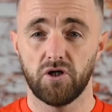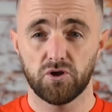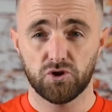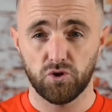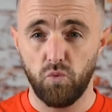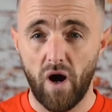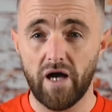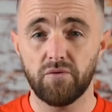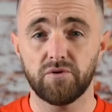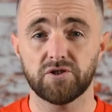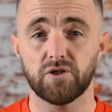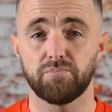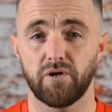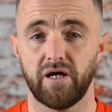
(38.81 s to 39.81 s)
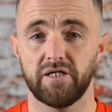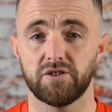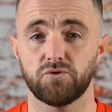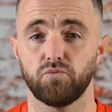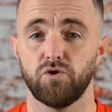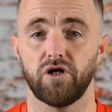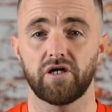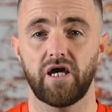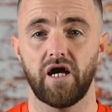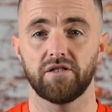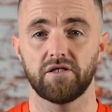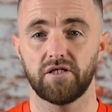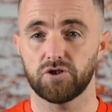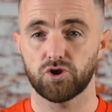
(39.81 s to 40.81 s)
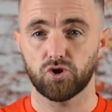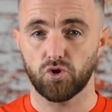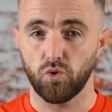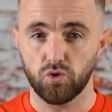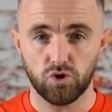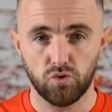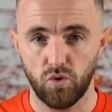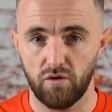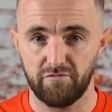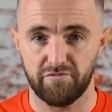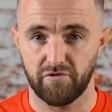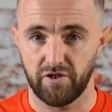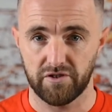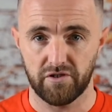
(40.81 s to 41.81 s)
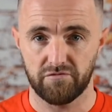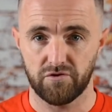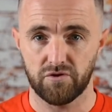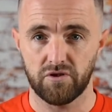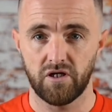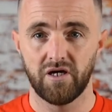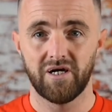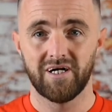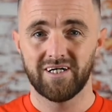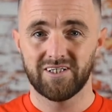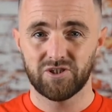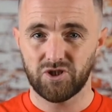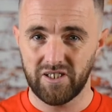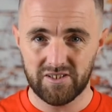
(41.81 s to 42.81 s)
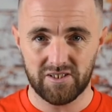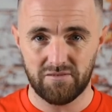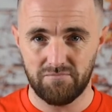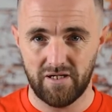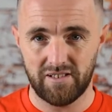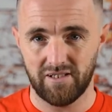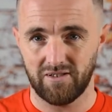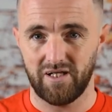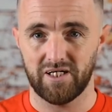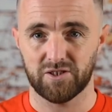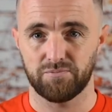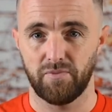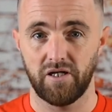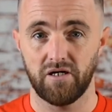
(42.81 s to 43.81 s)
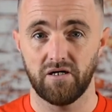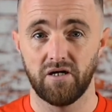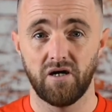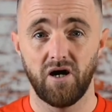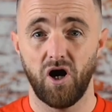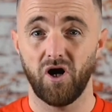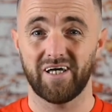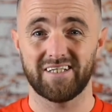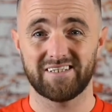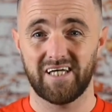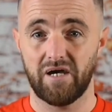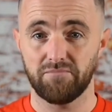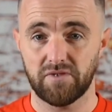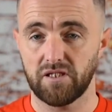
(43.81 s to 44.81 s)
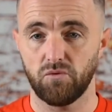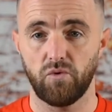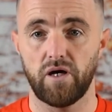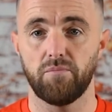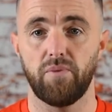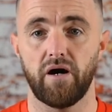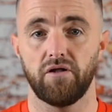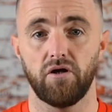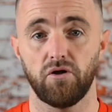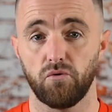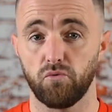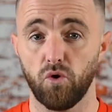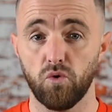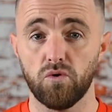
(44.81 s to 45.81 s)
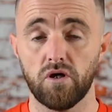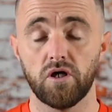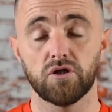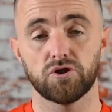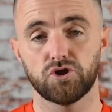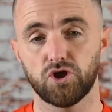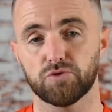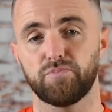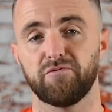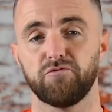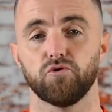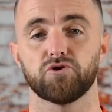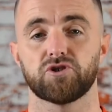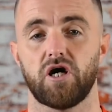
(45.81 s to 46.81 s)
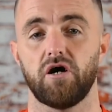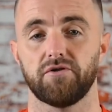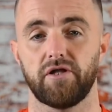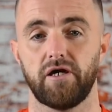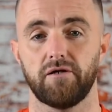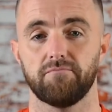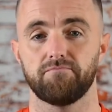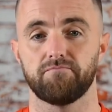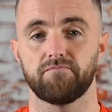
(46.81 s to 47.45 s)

So why are we surprised when our candidates don't show up for interview, change their mind at last minute, or get tempted away by another role just before start date?